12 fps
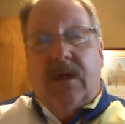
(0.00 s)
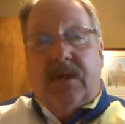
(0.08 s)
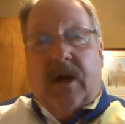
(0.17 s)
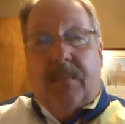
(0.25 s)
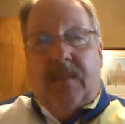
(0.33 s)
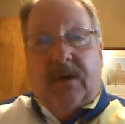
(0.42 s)

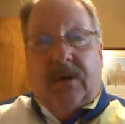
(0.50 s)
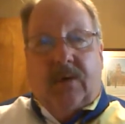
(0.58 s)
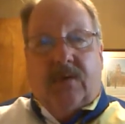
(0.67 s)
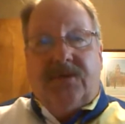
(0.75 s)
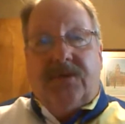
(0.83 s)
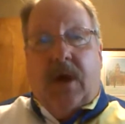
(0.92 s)
type in
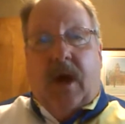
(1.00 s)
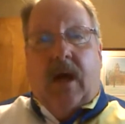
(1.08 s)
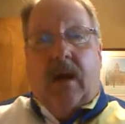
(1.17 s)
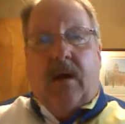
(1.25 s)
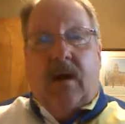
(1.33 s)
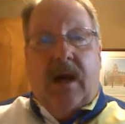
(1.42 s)
Google
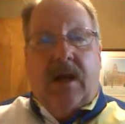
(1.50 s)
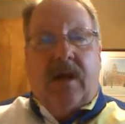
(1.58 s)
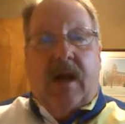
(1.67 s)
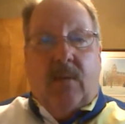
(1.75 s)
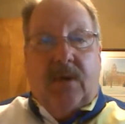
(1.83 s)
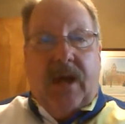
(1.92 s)
Scholar, and
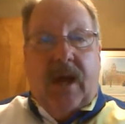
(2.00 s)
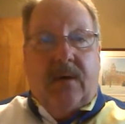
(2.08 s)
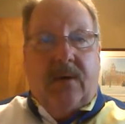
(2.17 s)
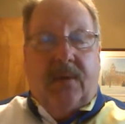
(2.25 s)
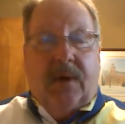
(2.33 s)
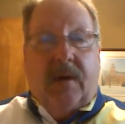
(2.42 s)
that will
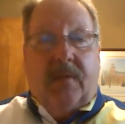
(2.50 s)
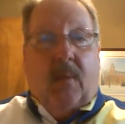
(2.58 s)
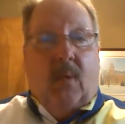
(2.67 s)
get you there.